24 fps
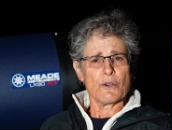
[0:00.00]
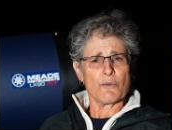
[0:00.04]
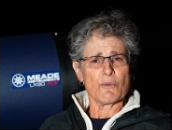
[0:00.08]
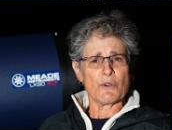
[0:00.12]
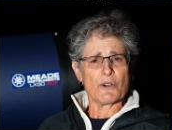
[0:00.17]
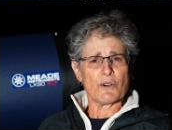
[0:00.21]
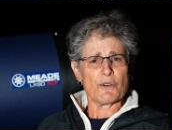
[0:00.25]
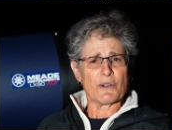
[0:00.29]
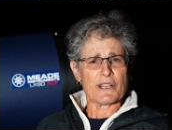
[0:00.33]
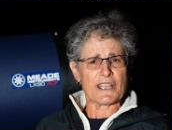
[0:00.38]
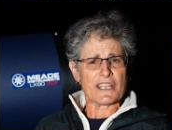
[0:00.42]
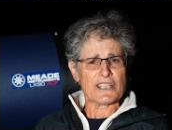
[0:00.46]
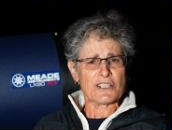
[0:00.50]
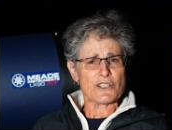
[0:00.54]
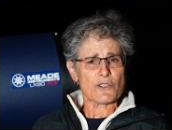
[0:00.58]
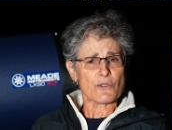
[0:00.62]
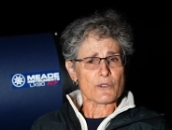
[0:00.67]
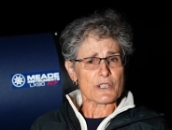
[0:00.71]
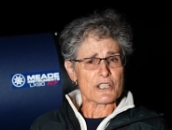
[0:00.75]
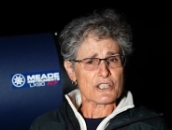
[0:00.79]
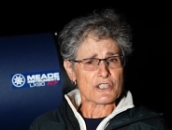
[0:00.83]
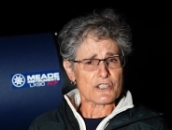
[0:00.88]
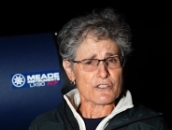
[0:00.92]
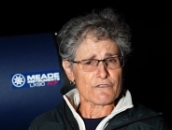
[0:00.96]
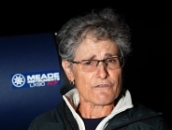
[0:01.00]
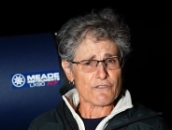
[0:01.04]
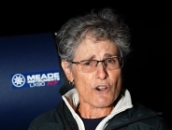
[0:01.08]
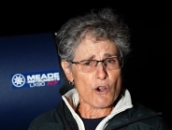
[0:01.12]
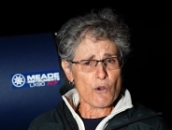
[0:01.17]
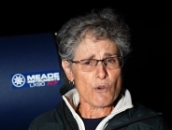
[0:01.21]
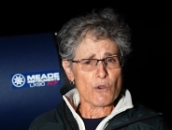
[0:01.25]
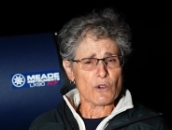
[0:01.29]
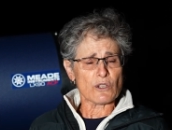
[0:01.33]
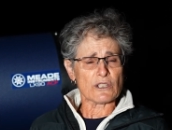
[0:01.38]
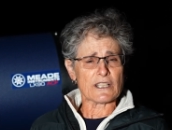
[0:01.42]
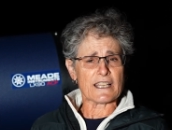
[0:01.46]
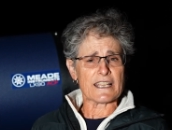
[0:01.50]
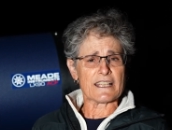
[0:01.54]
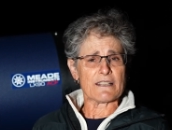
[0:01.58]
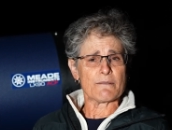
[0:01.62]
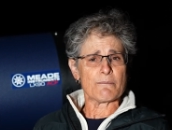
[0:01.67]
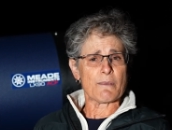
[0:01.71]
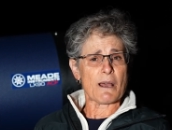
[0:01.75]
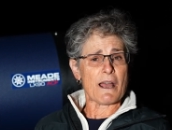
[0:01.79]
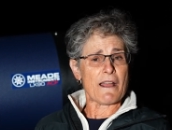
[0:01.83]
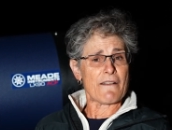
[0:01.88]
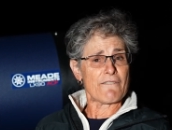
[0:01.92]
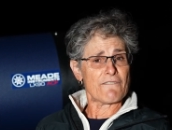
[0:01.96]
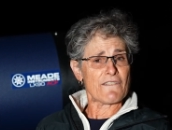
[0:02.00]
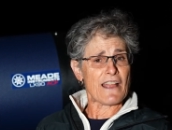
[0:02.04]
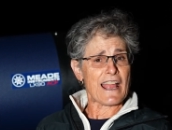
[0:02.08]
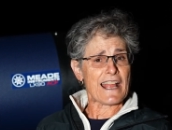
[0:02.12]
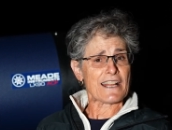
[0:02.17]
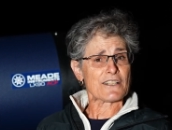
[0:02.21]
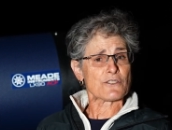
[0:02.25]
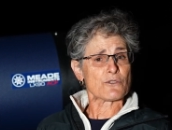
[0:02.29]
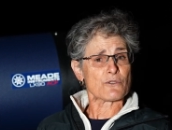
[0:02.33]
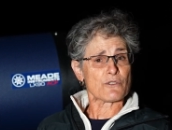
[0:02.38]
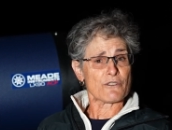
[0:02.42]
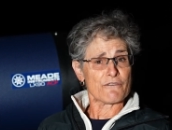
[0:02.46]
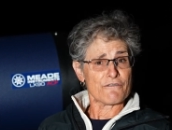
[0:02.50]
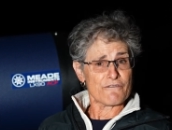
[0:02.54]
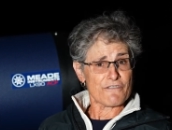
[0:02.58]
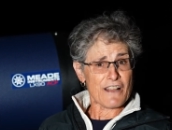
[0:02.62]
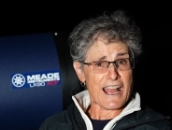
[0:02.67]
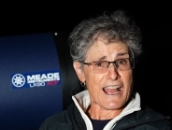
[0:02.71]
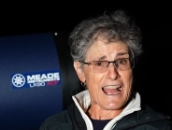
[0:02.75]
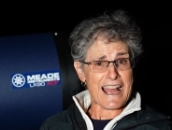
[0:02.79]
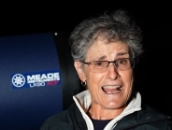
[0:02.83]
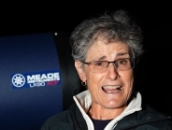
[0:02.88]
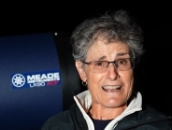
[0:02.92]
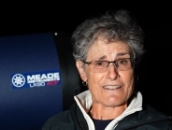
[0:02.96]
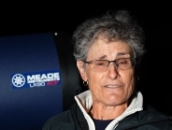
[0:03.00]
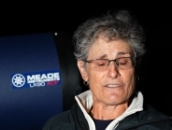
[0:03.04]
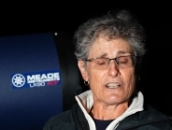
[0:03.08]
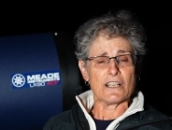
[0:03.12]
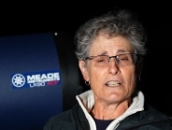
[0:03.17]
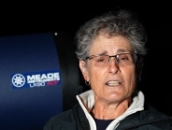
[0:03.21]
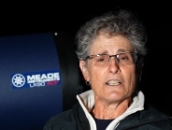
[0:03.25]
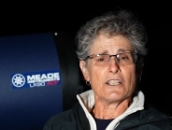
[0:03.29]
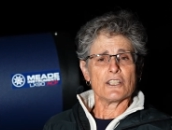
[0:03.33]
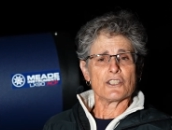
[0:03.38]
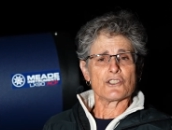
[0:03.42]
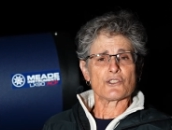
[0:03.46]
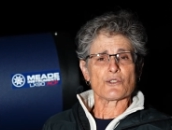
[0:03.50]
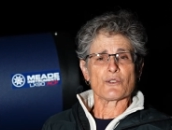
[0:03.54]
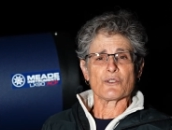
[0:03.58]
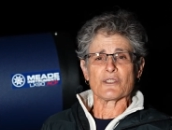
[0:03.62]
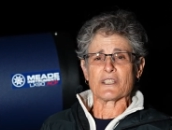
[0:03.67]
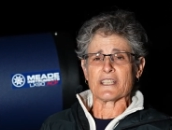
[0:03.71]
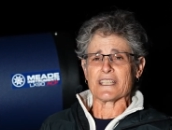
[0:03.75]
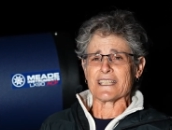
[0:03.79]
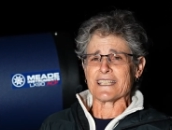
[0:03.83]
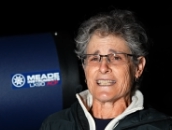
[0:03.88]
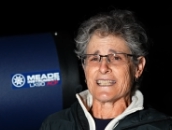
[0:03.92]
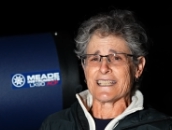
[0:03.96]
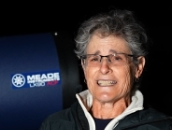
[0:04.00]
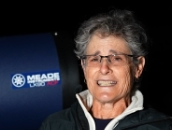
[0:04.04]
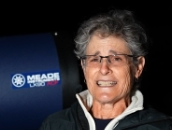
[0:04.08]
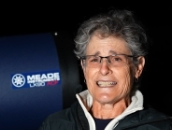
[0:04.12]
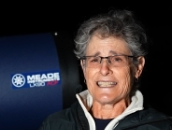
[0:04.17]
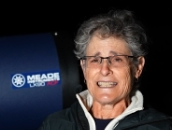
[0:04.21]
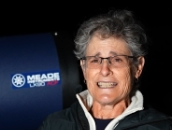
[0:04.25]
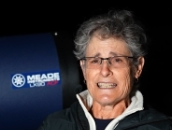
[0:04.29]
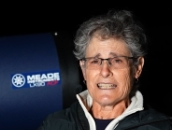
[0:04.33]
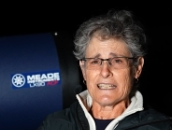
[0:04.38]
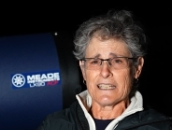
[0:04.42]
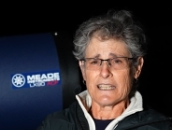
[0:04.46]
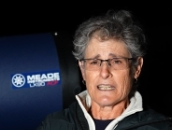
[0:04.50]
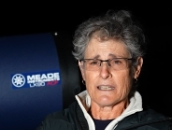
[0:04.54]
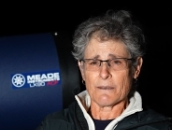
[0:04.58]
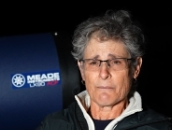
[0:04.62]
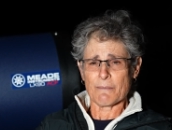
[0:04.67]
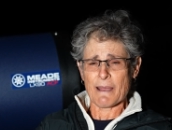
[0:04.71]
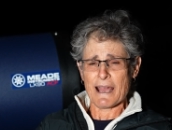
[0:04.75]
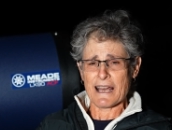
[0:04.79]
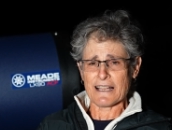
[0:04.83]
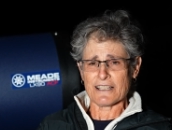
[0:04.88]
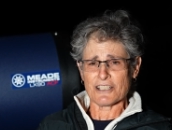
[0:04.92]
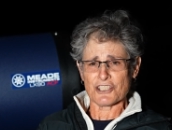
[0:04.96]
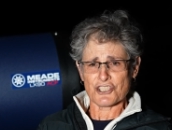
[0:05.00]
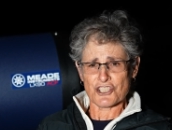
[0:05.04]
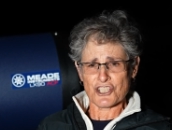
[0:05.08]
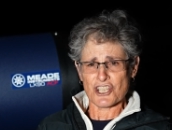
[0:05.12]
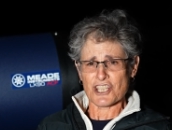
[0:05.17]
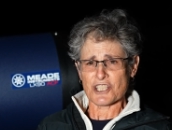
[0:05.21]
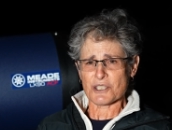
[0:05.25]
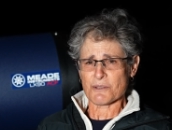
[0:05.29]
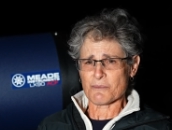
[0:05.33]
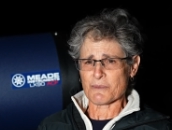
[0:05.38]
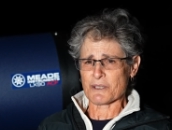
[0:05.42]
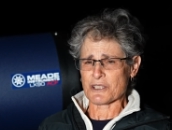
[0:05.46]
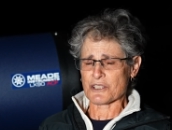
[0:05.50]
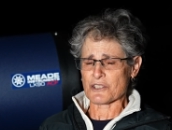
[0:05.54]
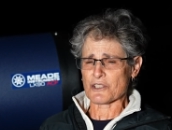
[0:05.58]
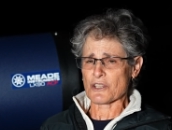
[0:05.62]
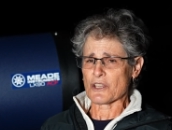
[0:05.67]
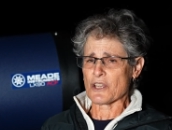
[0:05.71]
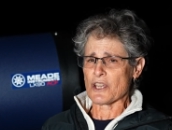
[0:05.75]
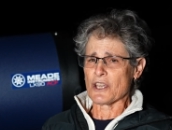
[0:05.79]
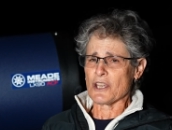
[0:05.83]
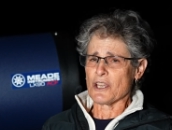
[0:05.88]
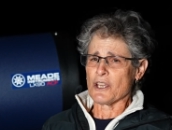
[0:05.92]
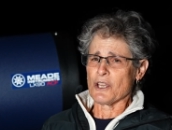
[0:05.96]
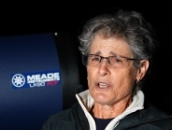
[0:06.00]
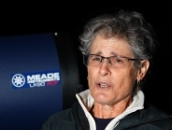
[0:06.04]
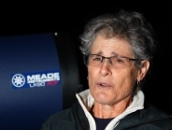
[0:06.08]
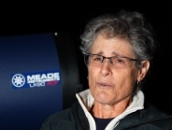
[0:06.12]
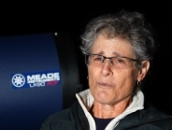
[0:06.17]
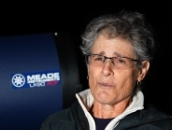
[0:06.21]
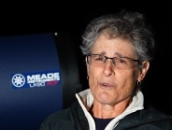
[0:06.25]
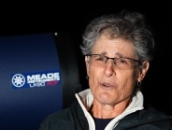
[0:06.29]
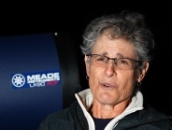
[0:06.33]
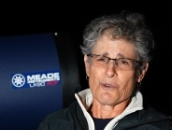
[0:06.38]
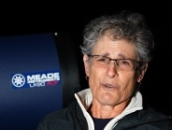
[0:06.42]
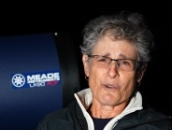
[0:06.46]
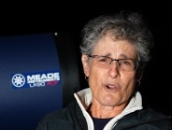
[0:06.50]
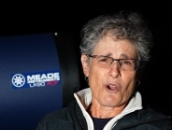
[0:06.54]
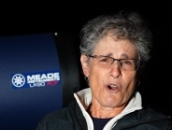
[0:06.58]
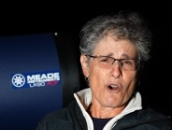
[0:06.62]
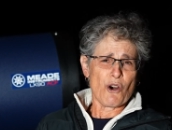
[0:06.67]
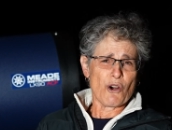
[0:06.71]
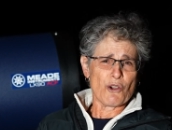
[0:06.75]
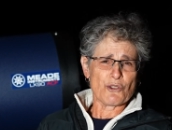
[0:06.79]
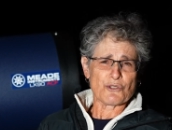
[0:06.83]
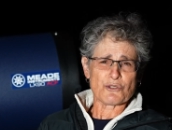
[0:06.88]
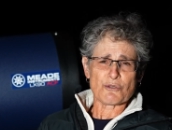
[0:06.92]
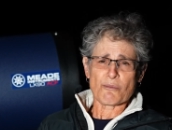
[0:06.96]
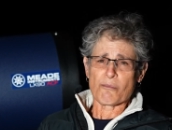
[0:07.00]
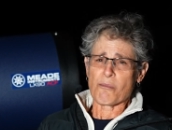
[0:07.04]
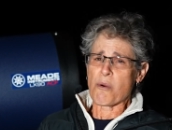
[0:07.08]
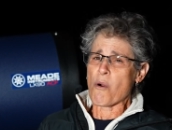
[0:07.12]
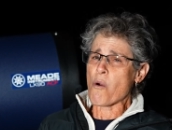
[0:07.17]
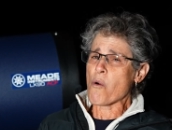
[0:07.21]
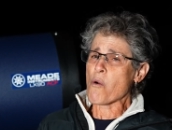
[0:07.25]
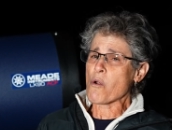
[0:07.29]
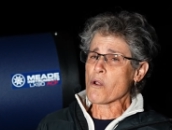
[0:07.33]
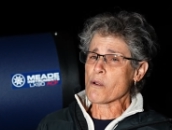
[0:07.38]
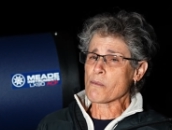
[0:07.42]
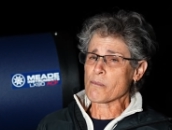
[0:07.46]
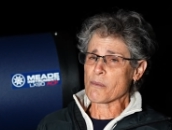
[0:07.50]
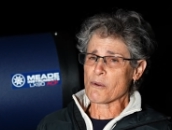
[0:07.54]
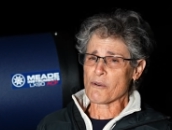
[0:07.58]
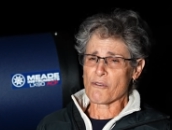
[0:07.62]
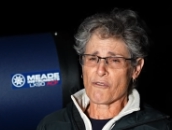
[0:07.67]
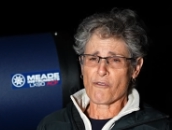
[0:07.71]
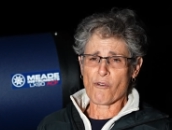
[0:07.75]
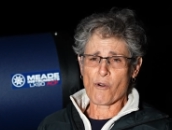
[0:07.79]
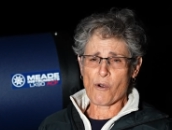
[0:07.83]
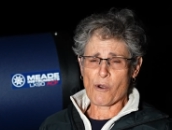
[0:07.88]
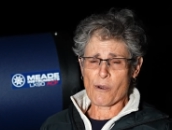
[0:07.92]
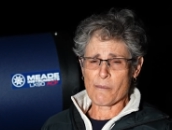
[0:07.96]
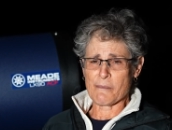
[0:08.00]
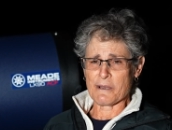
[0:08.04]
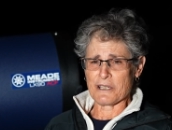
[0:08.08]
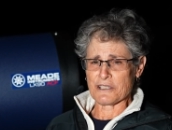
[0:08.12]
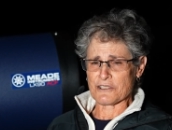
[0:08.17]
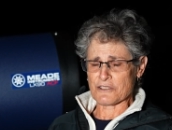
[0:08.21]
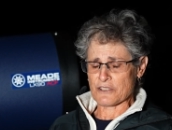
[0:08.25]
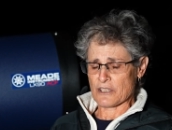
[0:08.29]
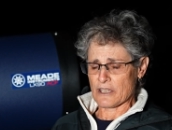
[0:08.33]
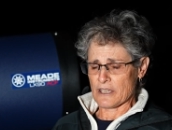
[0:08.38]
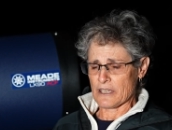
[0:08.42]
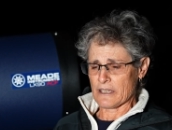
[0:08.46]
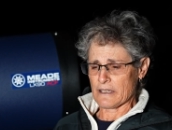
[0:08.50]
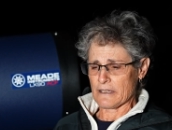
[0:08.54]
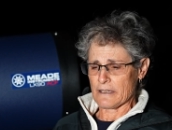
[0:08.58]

will increase the focal length by a factor of five so that any maladjustments will cause poor performance.